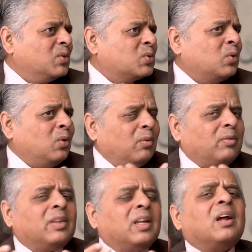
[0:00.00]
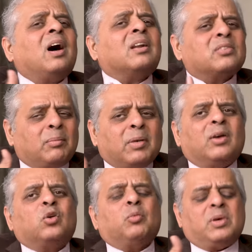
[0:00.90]
So there are some
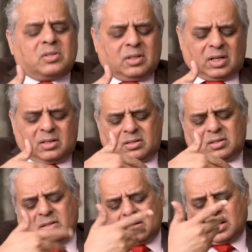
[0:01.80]
arguments against it,